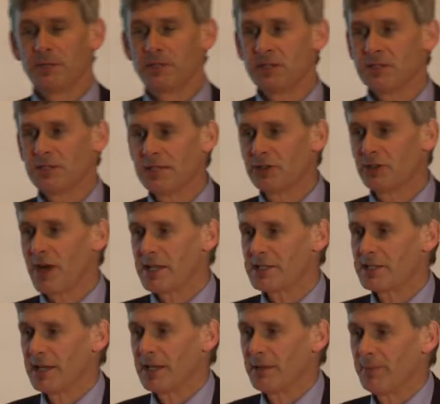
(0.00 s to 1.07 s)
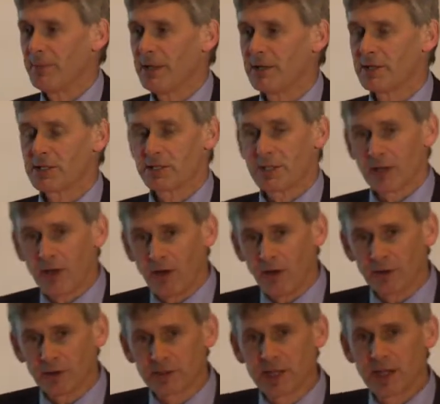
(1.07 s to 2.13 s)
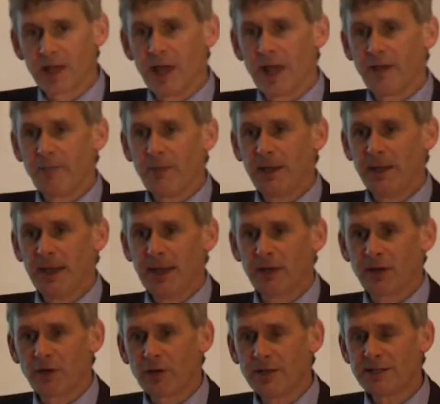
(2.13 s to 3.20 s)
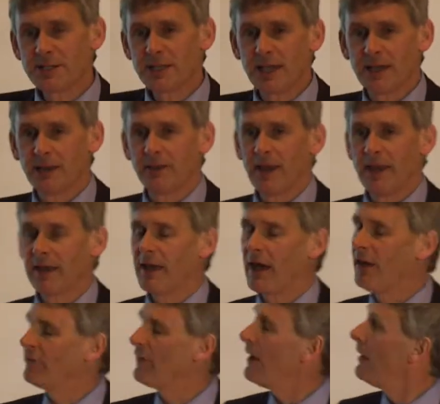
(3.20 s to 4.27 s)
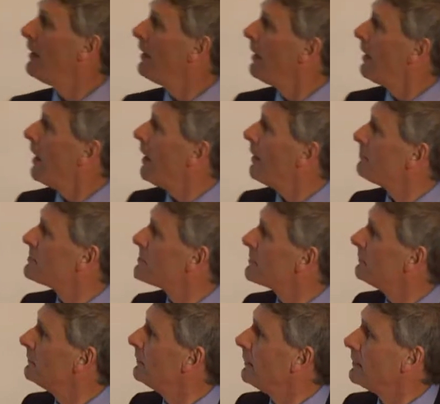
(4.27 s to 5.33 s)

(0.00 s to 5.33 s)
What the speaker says: which is interesting because the corals have been increasing in their cover up to